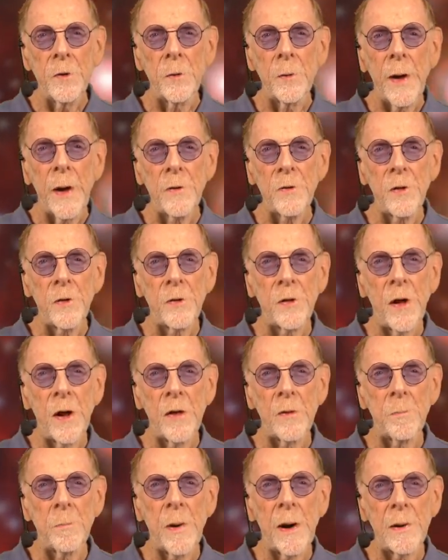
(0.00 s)
to
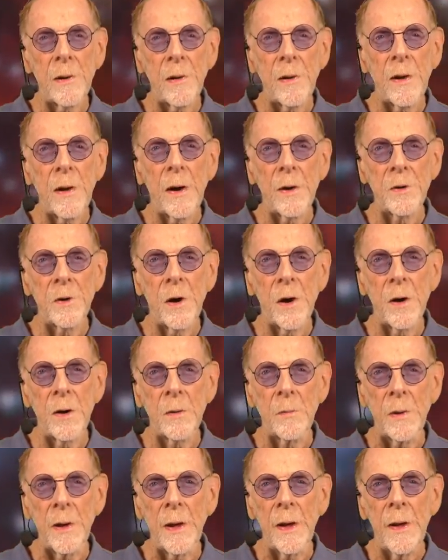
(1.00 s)
exercise bodily
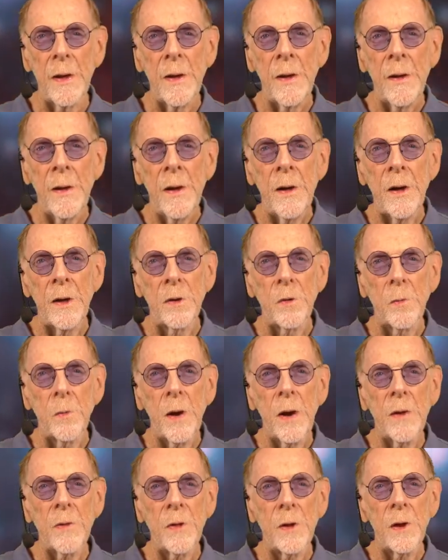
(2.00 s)
autonomy in a
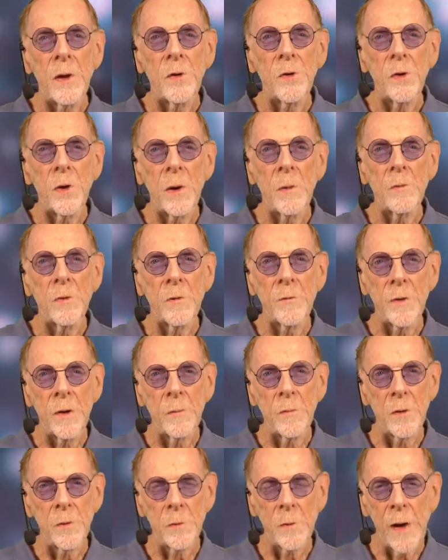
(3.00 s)
way that, in terms of
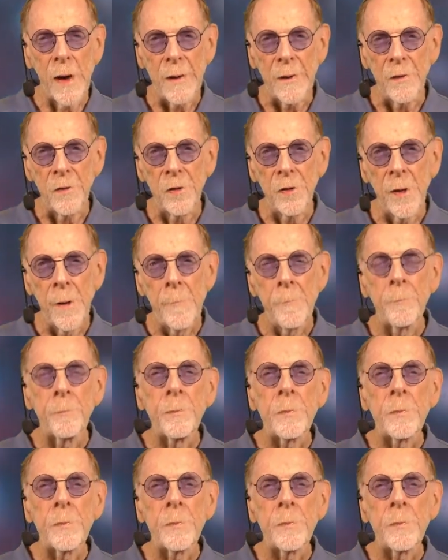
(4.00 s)
human rights,